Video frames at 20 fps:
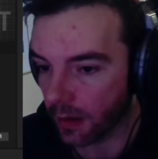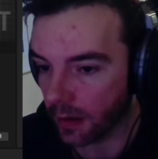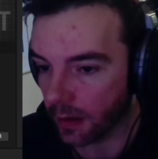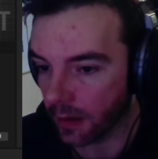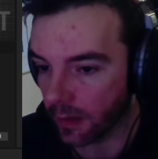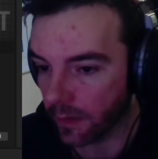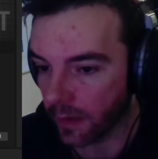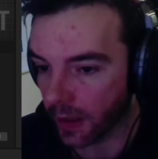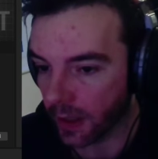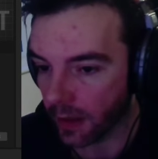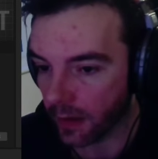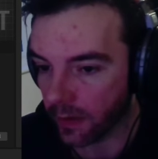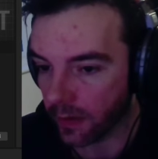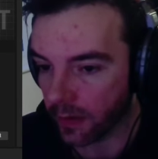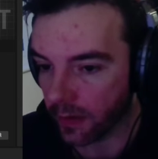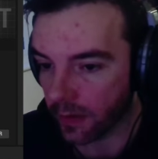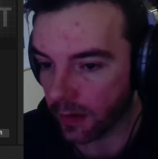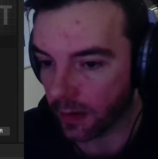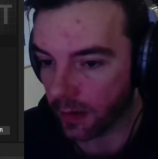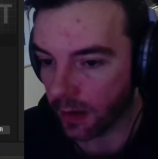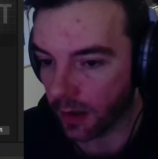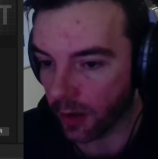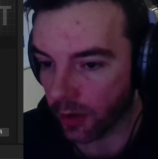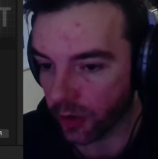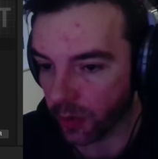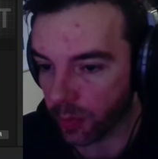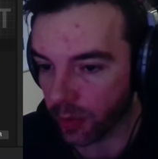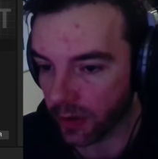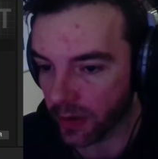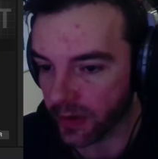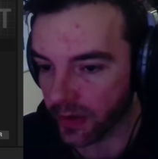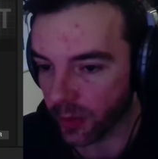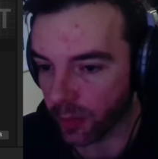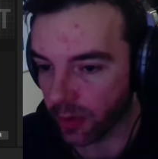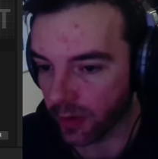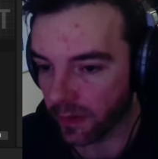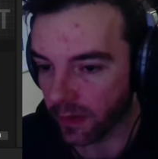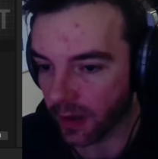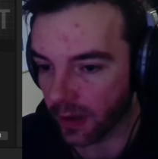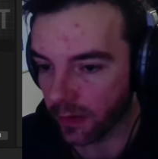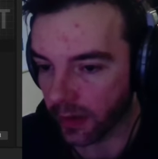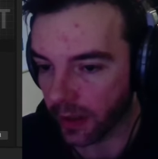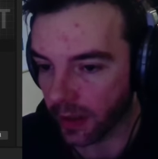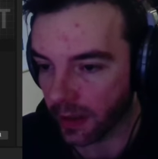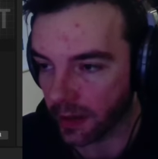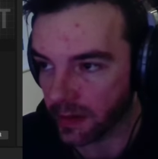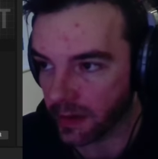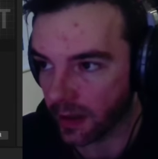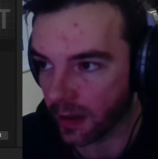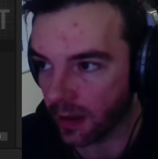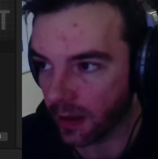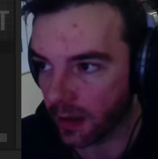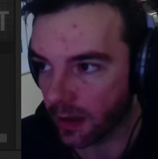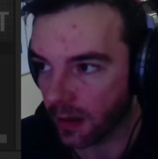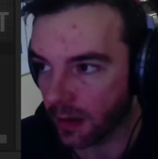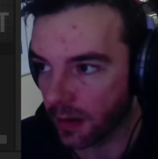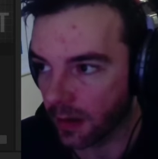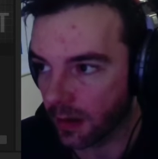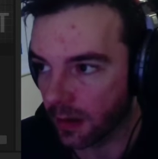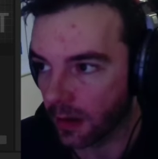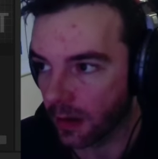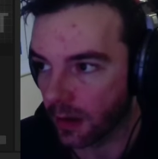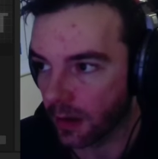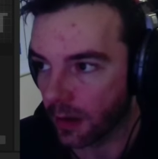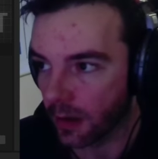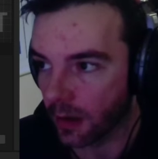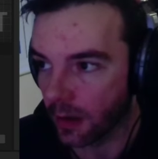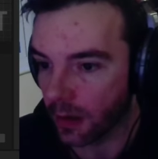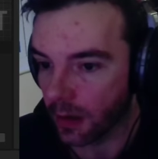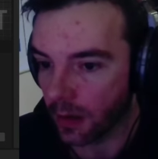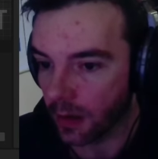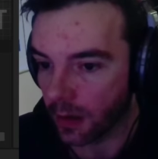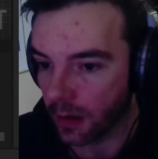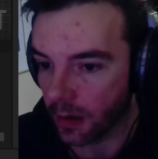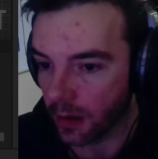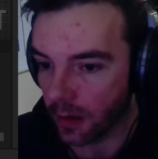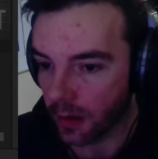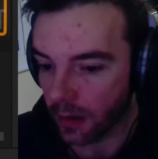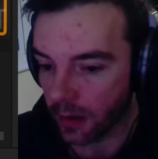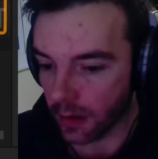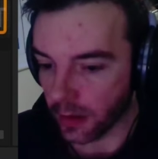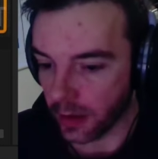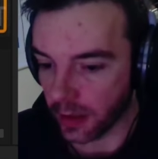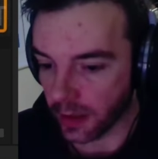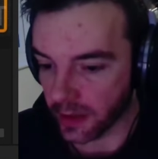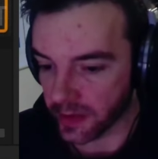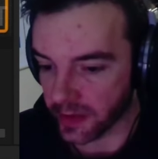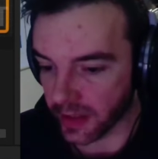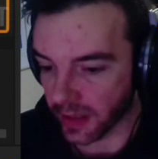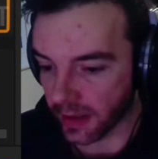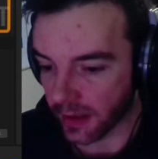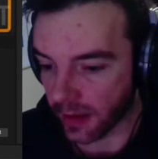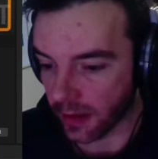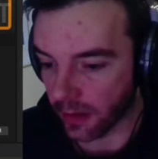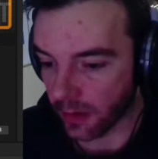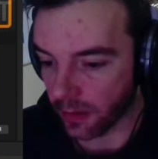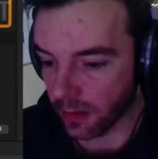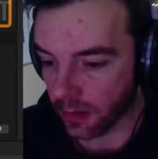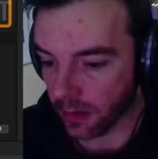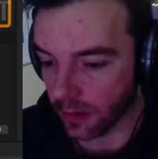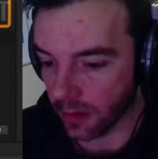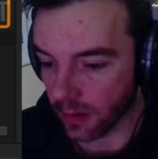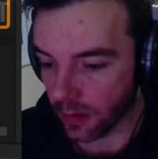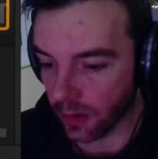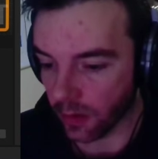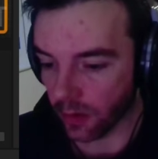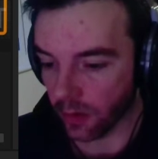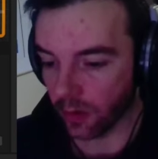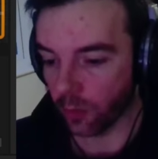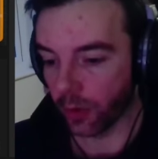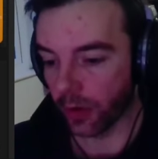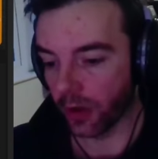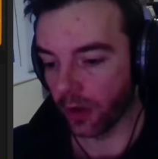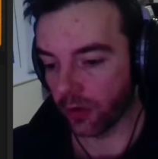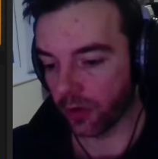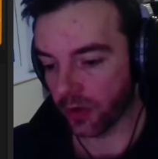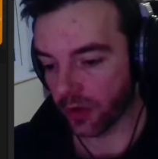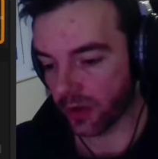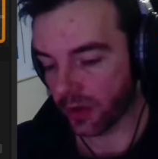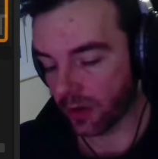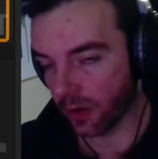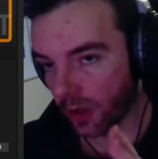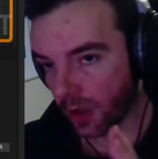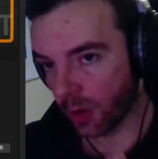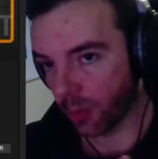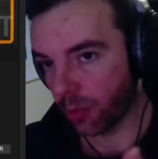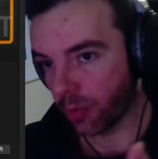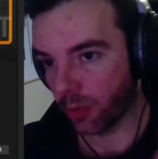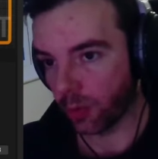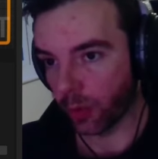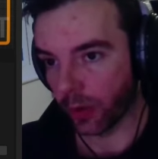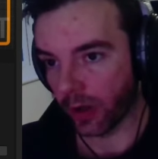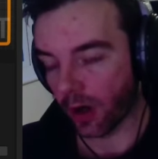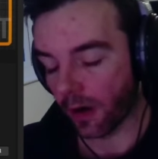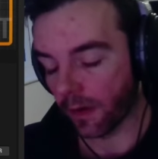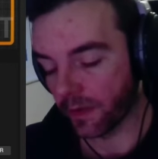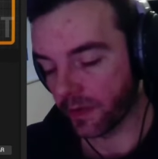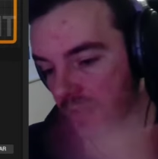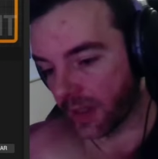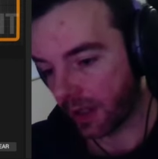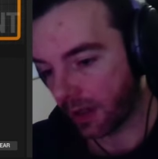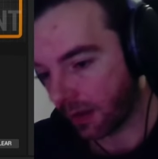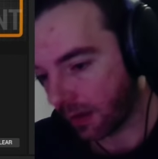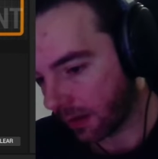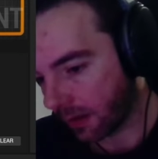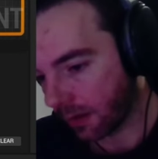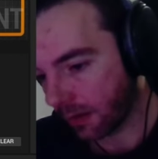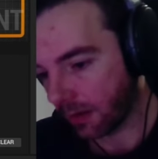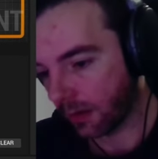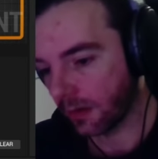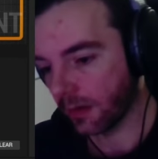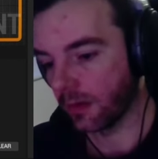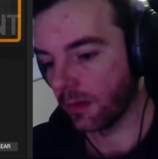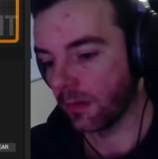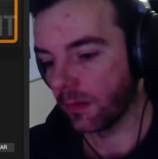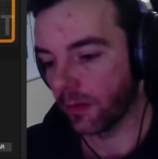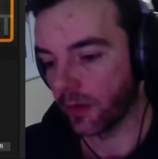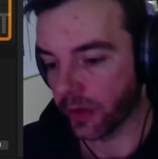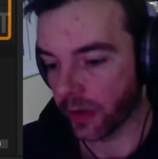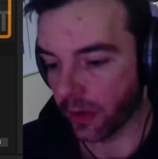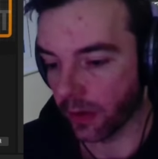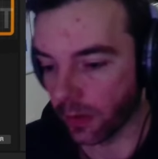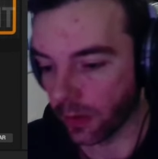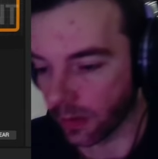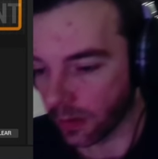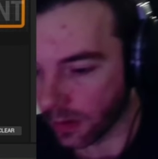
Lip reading: in fact, I'll just put 0.5 on the X there. You can see now we're not just up, we're offset. So